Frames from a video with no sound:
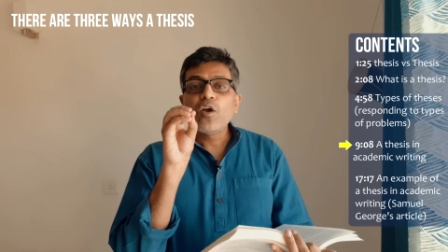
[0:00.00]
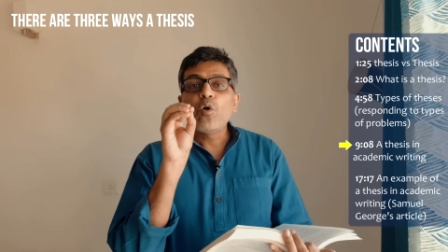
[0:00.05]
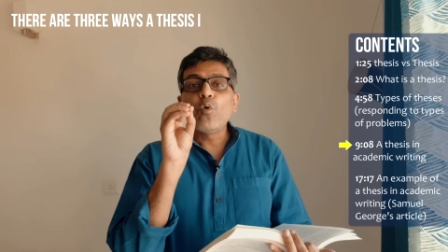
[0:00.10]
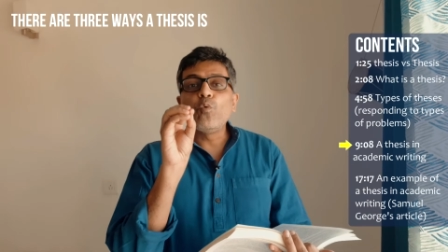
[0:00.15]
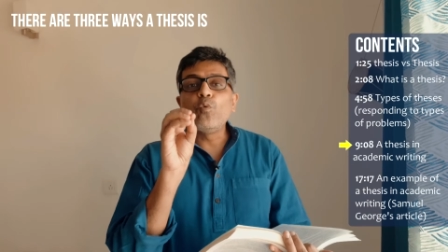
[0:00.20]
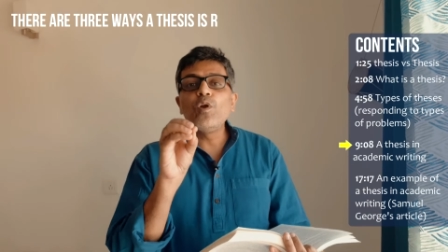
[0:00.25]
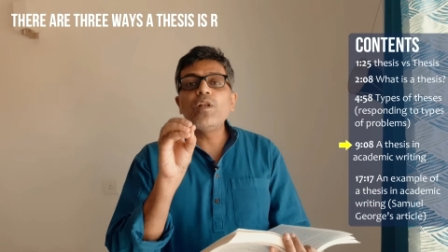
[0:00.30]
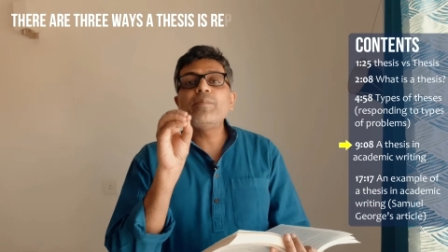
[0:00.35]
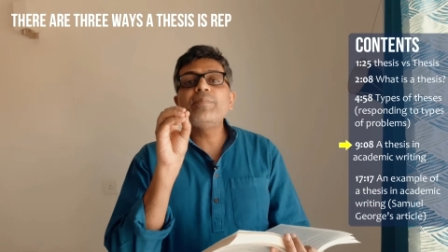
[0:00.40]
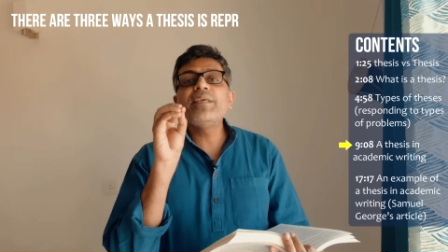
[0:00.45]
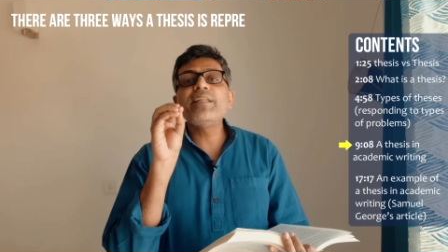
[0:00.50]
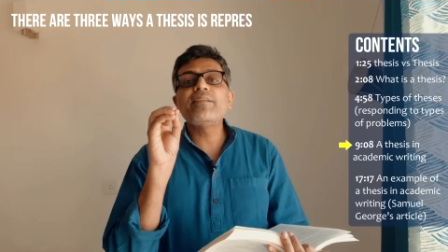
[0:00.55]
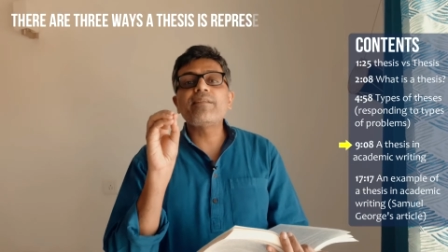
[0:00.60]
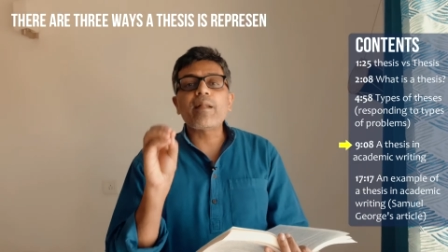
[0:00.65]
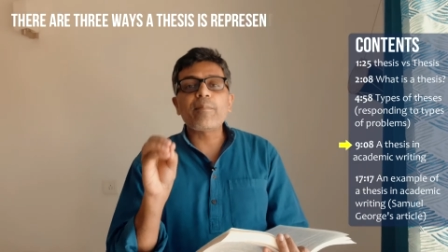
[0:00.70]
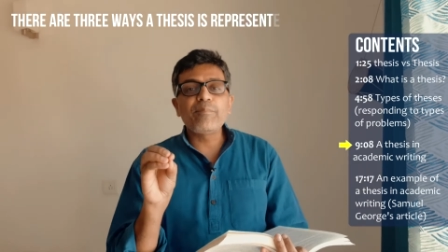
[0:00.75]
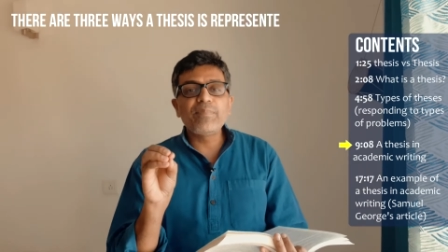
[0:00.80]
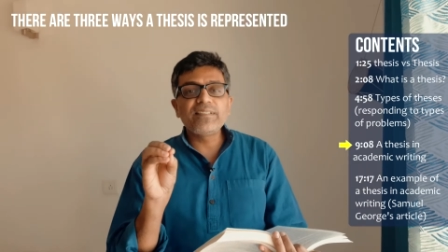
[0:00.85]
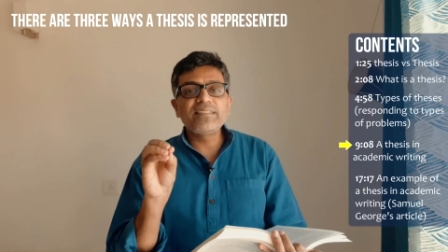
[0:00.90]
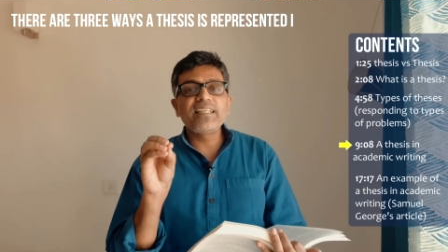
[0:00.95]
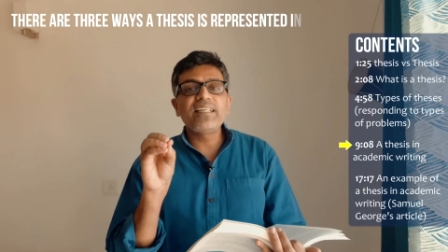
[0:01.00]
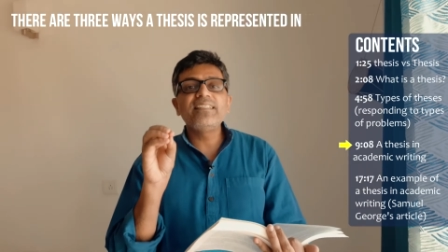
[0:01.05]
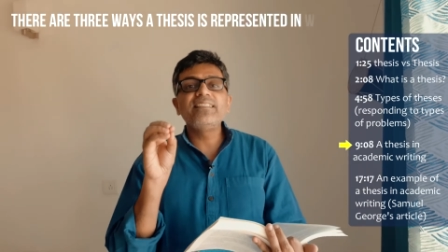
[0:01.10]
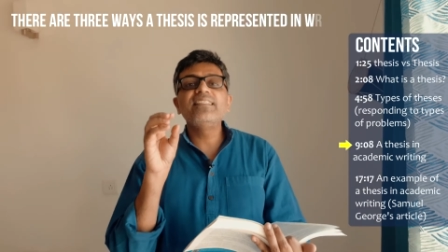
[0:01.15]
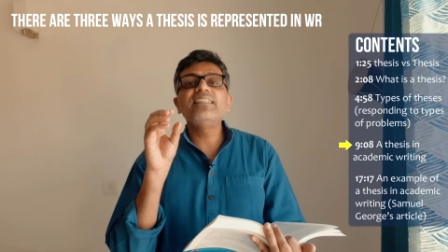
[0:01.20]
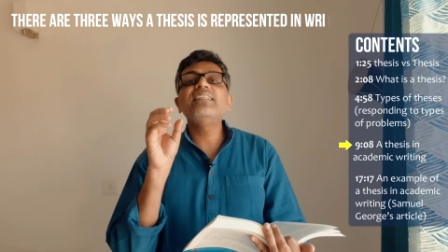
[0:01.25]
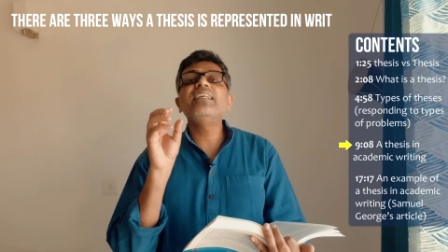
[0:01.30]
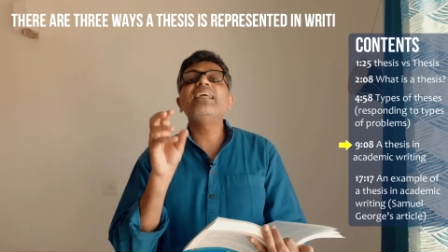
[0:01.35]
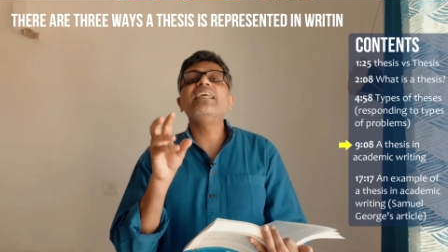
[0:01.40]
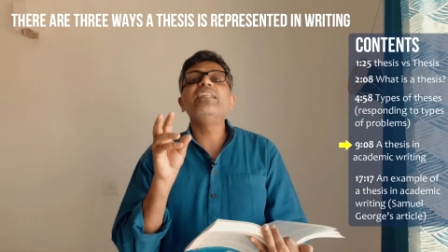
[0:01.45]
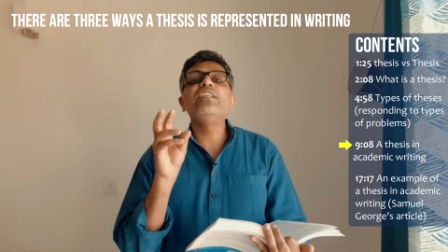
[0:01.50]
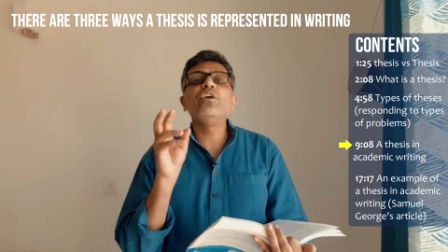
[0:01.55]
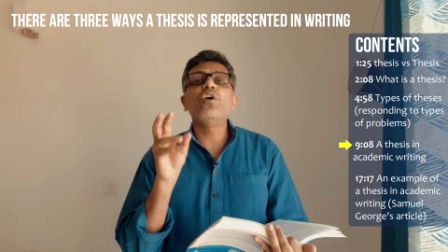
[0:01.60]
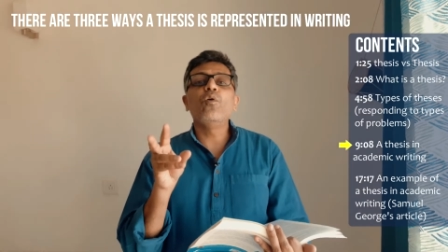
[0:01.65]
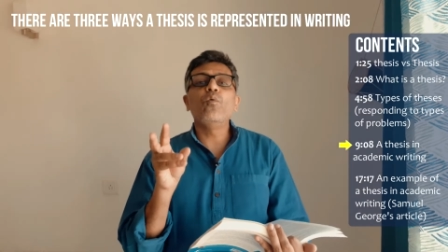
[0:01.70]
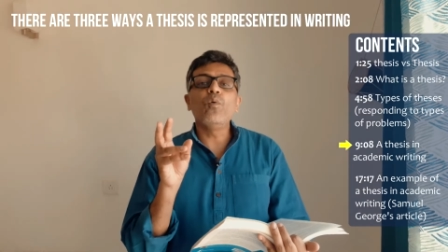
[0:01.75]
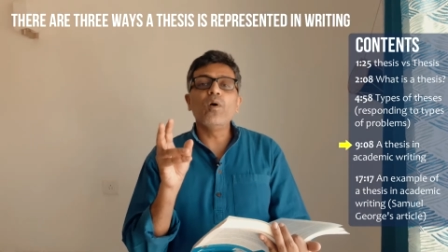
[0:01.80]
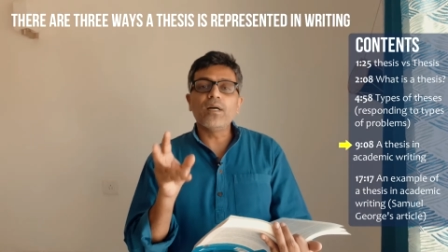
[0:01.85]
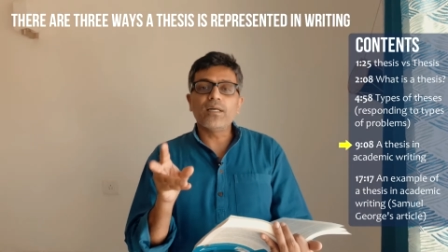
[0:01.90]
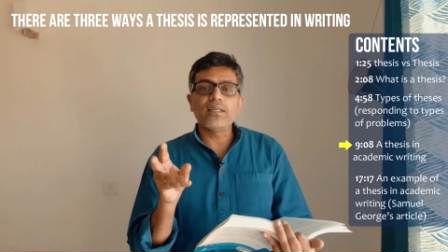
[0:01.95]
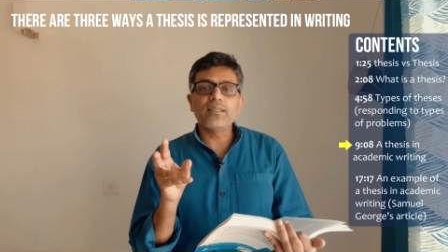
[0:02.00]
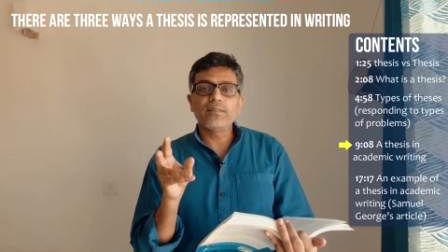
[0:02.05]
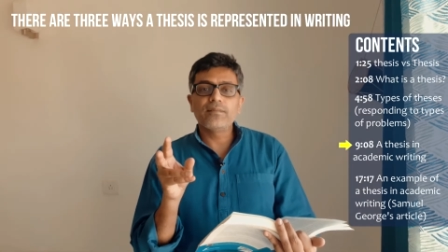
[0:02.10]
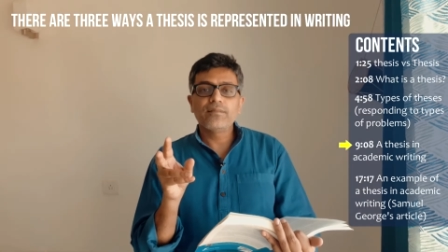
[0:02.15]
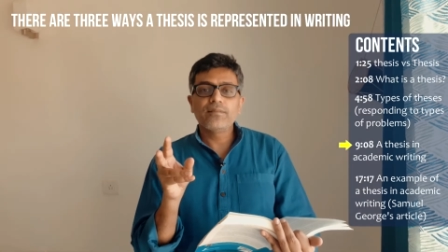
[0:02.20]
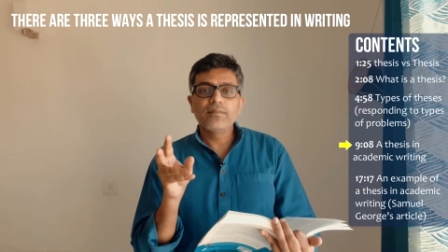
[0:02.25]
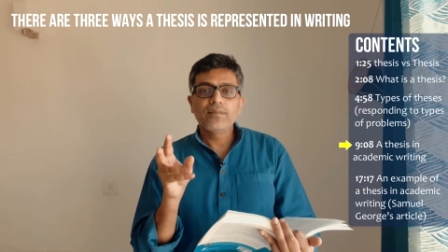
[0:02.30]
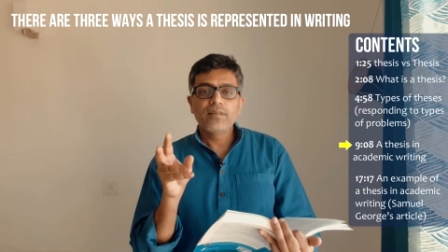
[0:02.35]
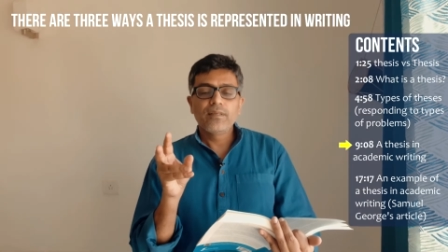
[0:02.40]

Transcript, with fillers: will be represented in your work.